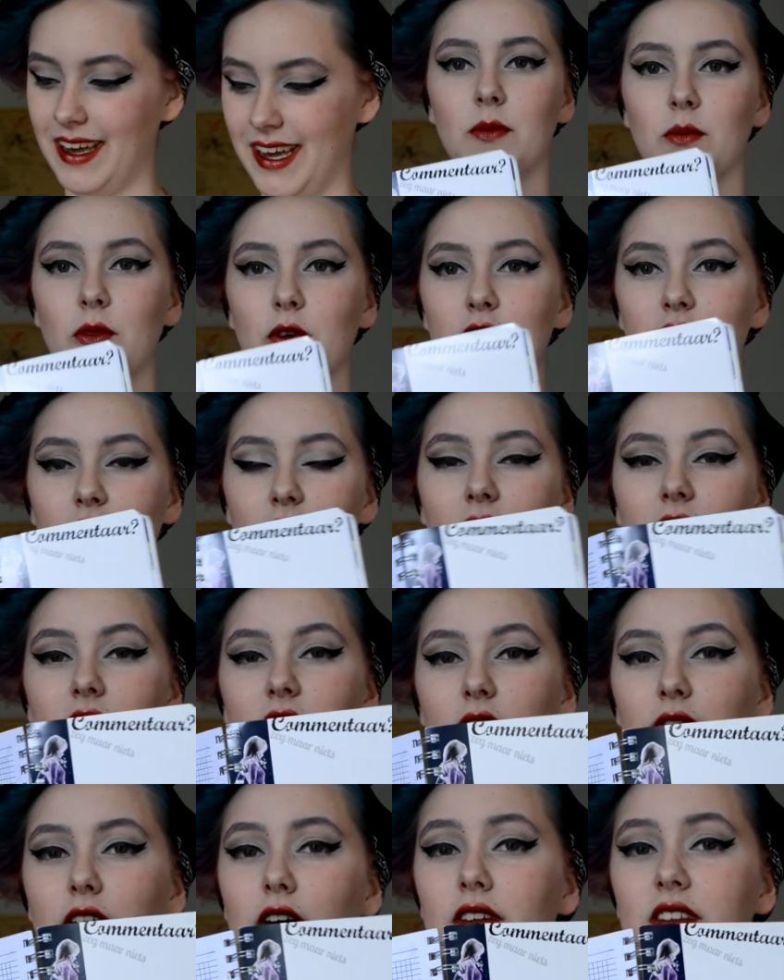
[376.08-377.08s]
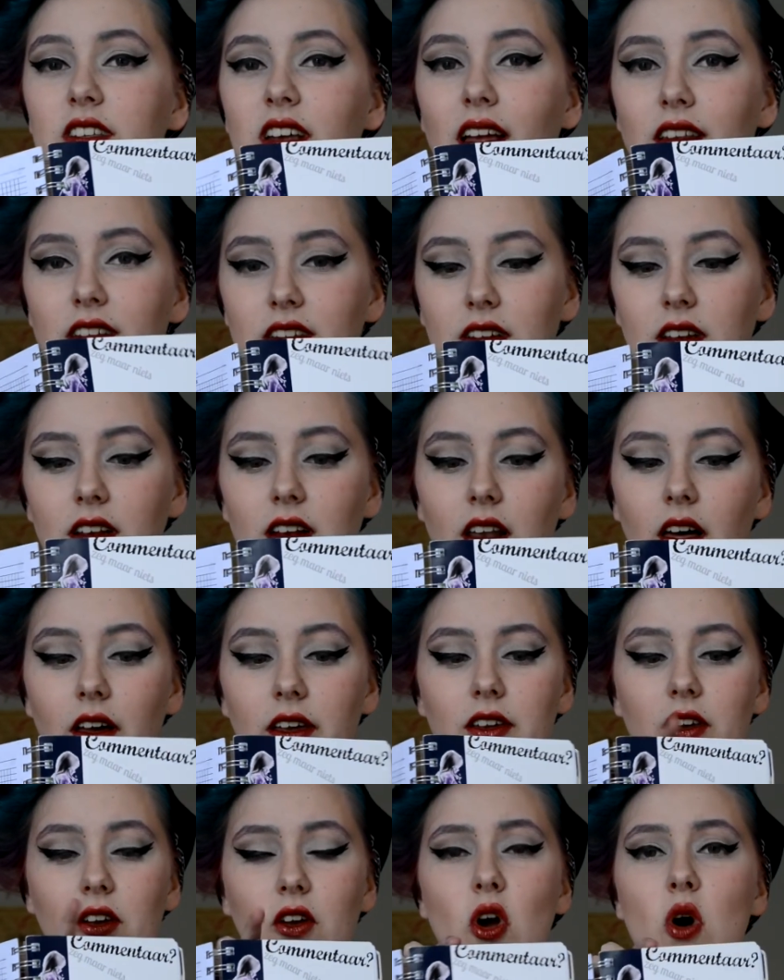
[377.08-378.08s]
Most of these are very sassy,
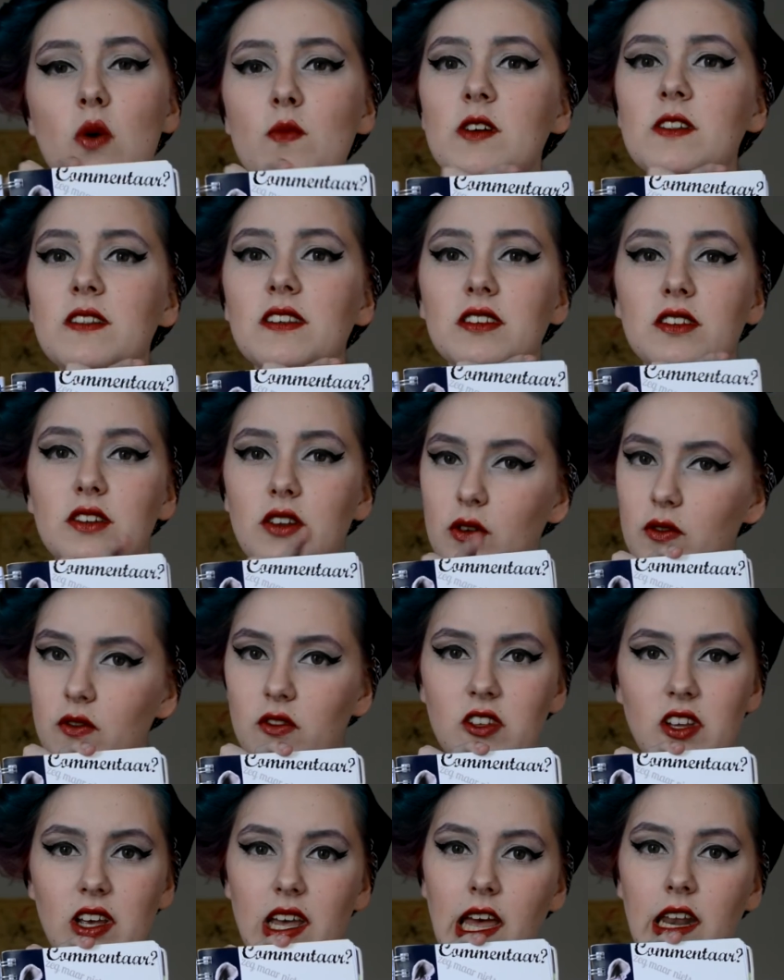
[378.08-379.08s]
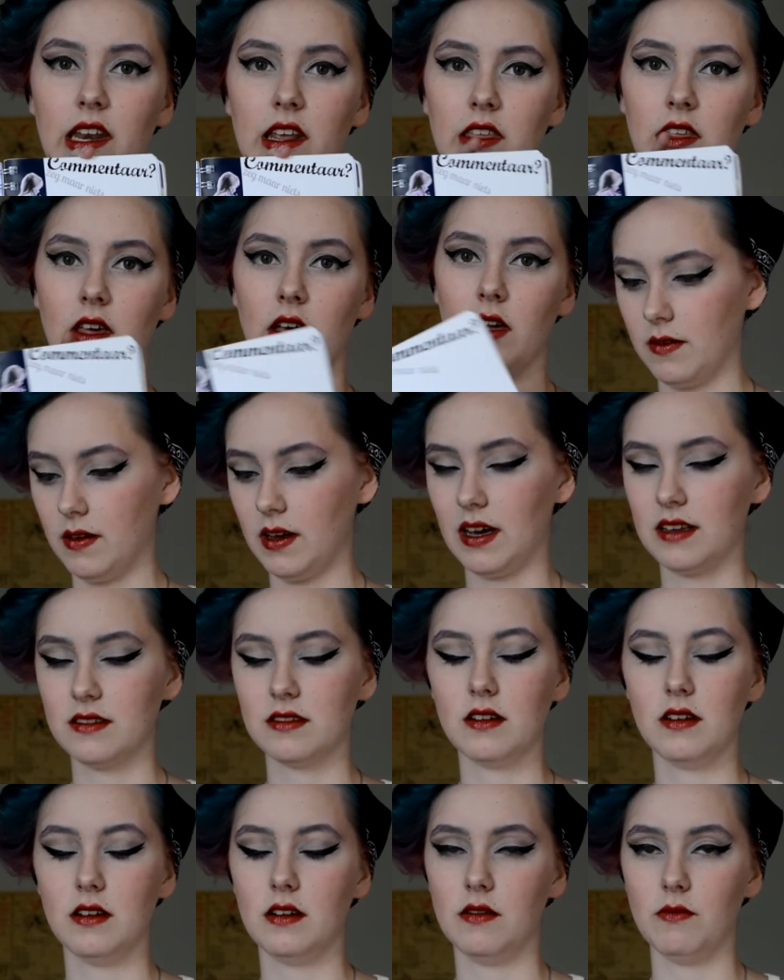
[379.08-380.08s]
like comments don't say anything, as
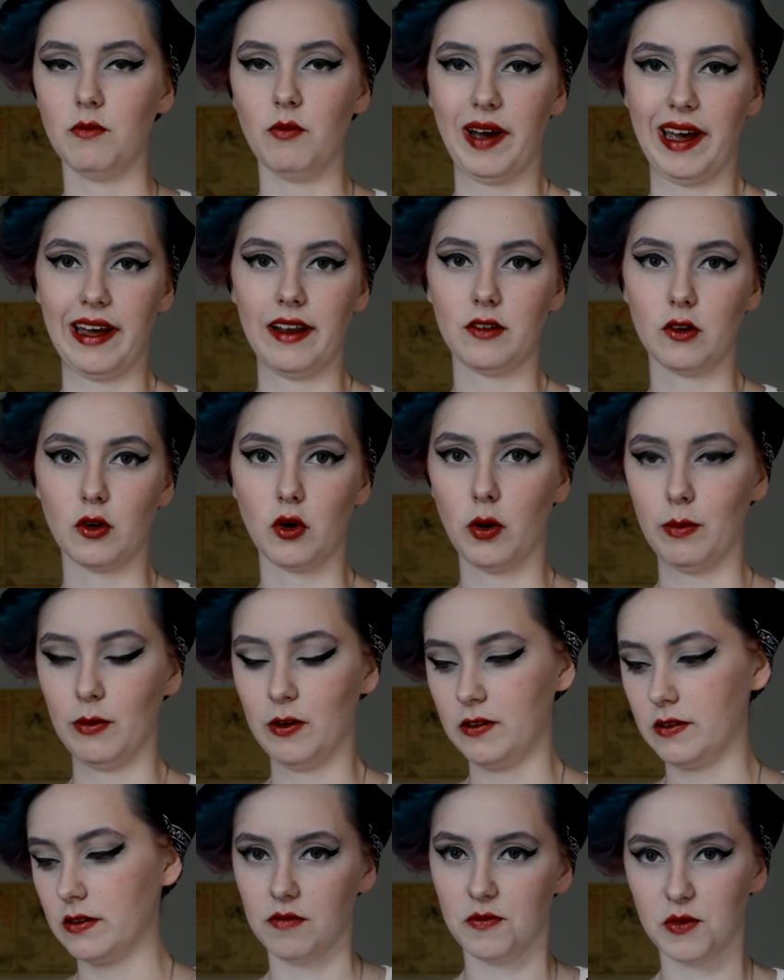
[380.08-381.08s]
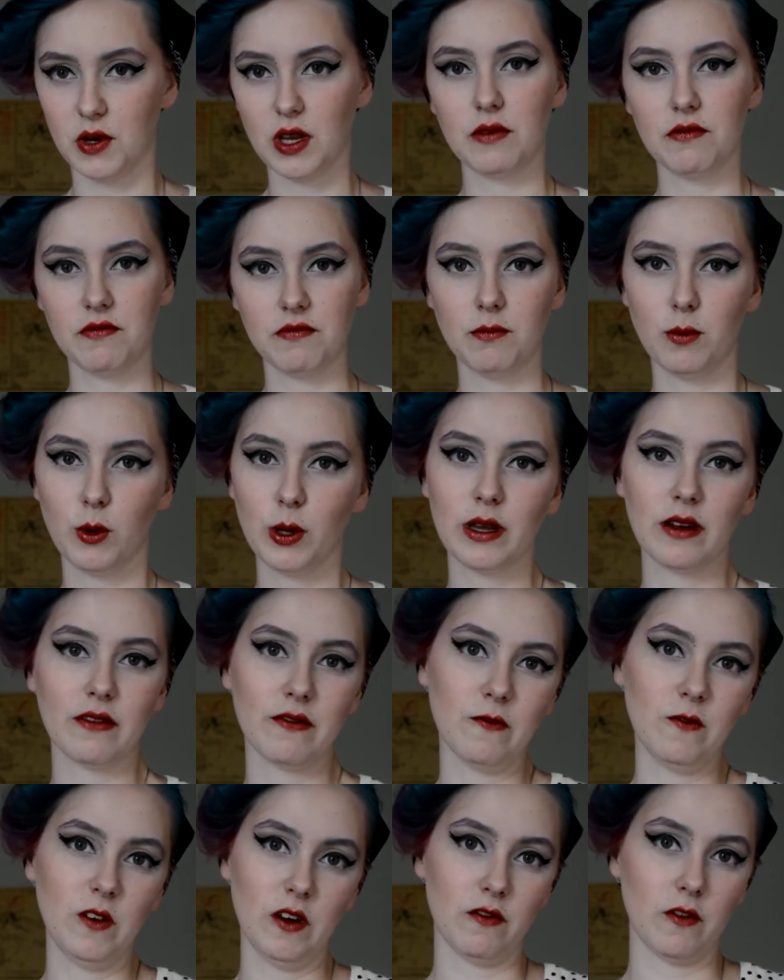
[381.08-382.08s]
in bad comments. We
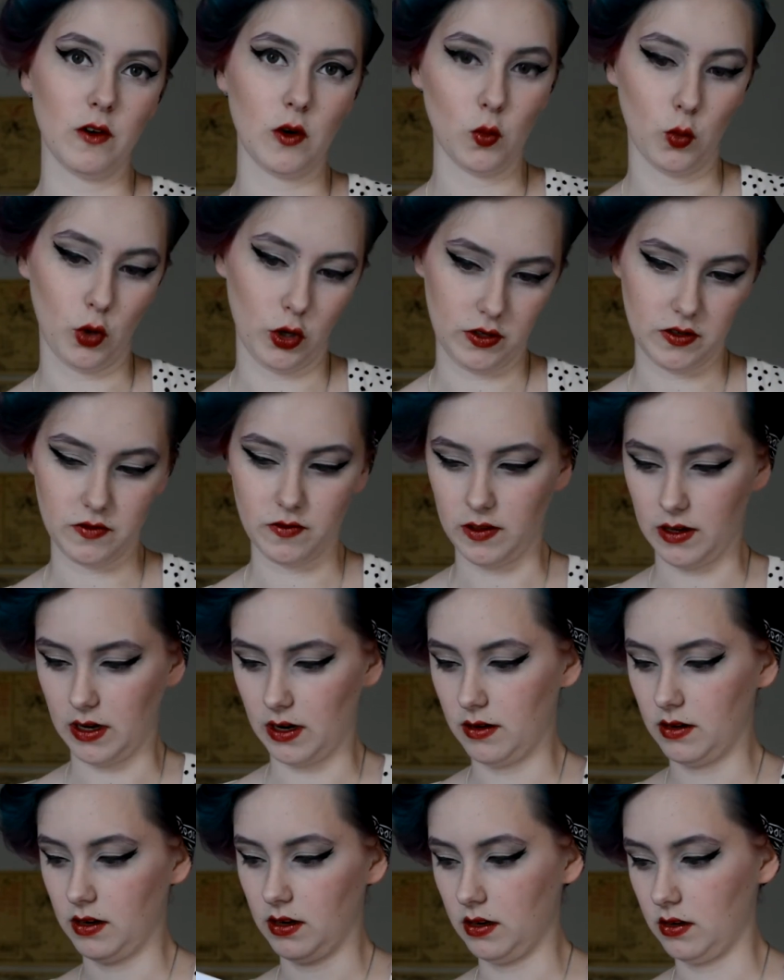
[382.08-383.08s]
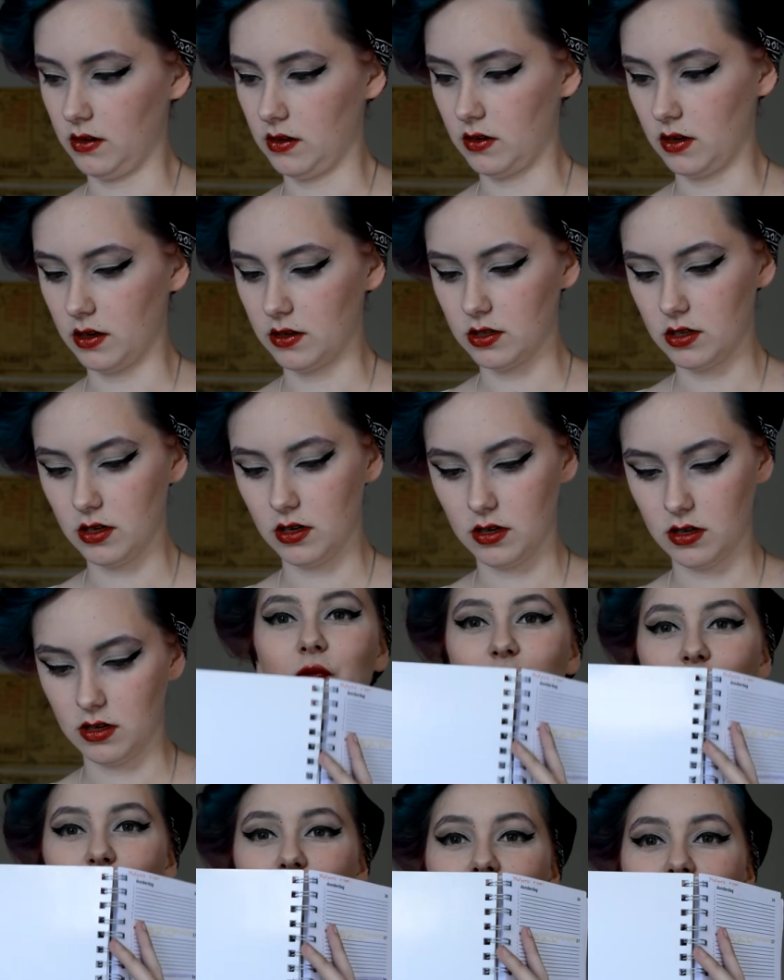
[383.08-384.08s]
have different words for that in Dutch.
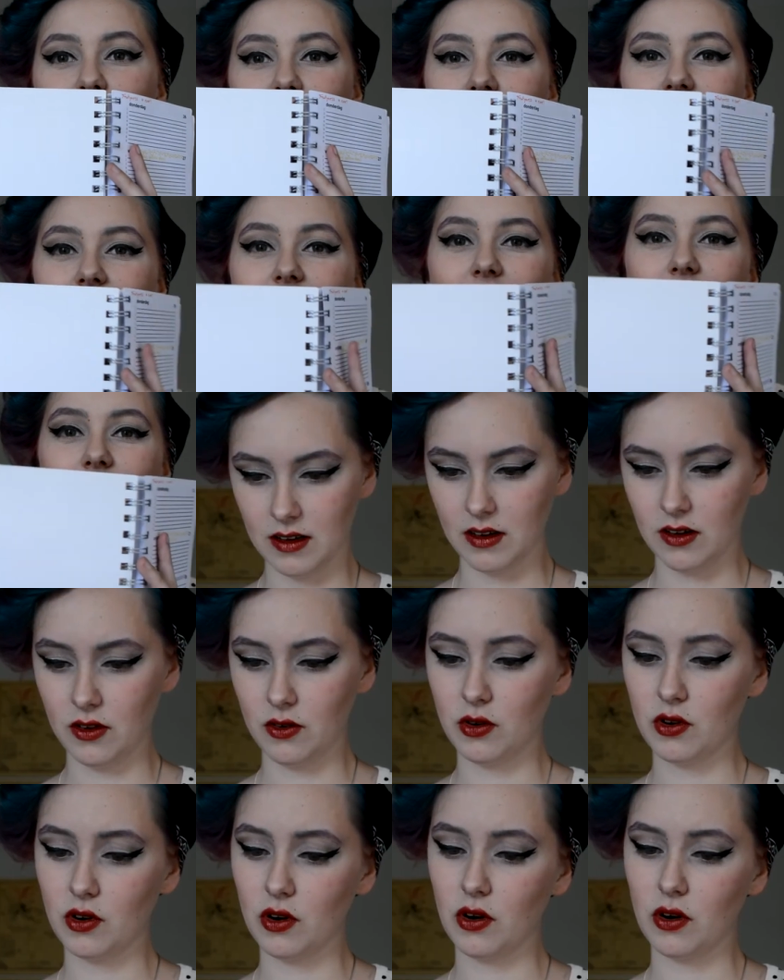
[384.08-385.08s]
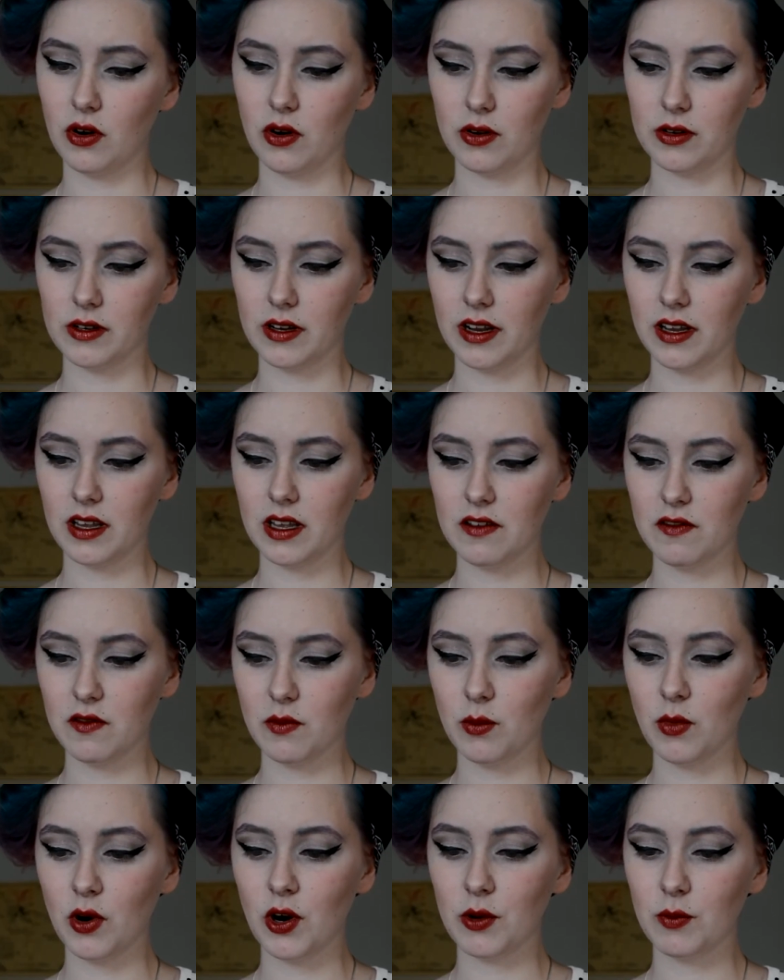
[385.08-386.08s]
Fruity! Oh god, I even
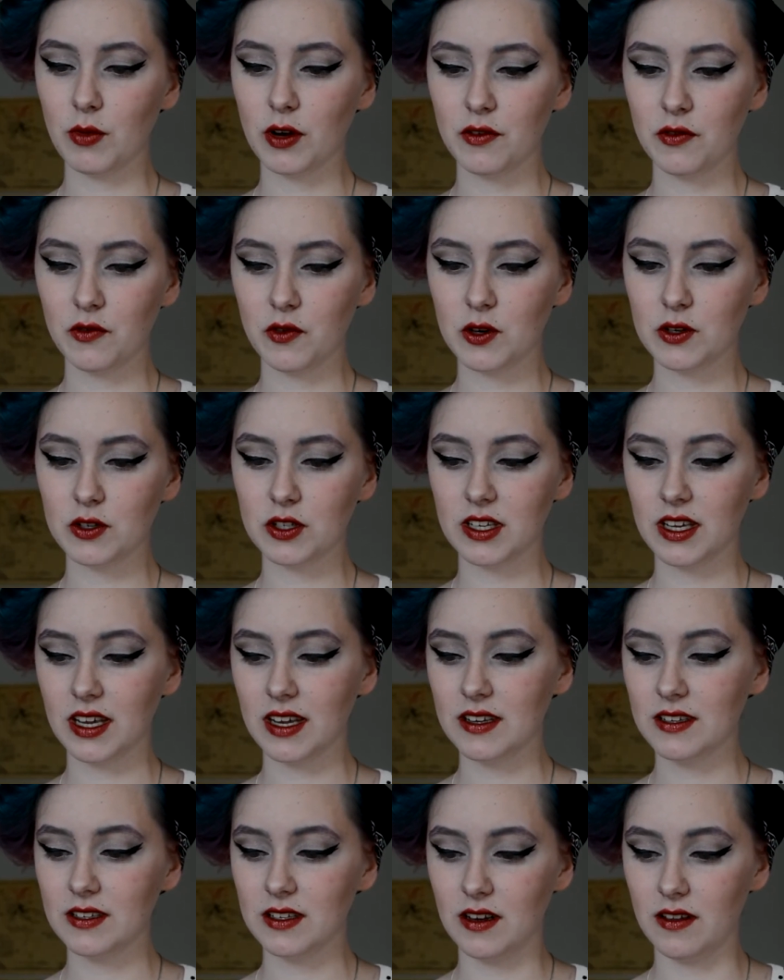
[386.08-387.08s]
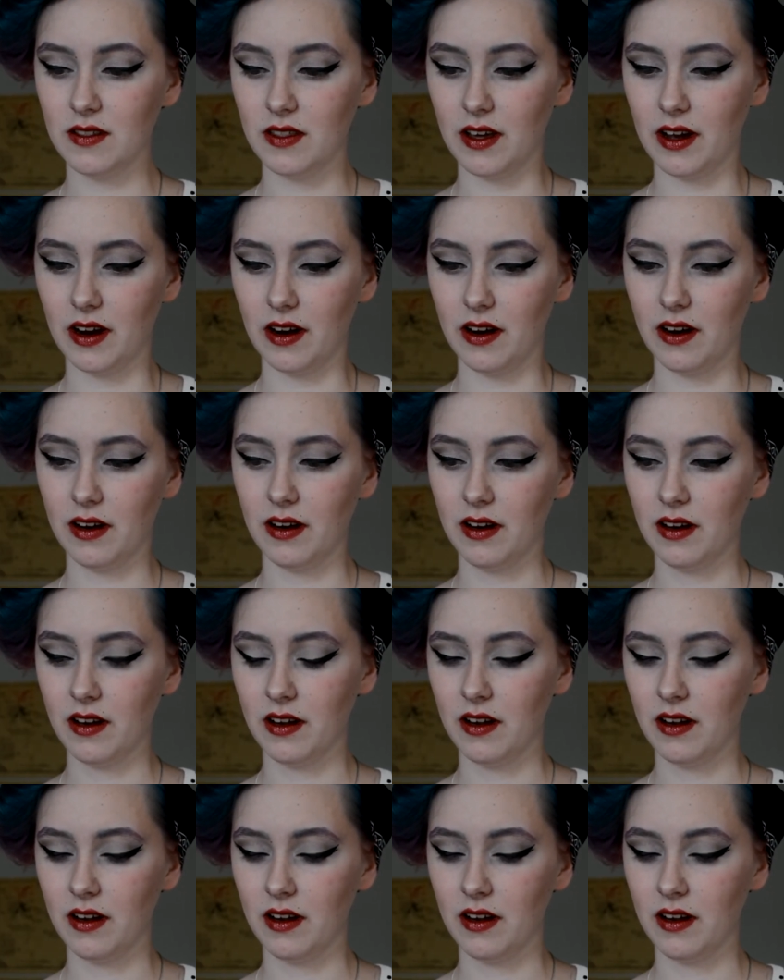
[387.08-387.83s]
marked my first kiss in there.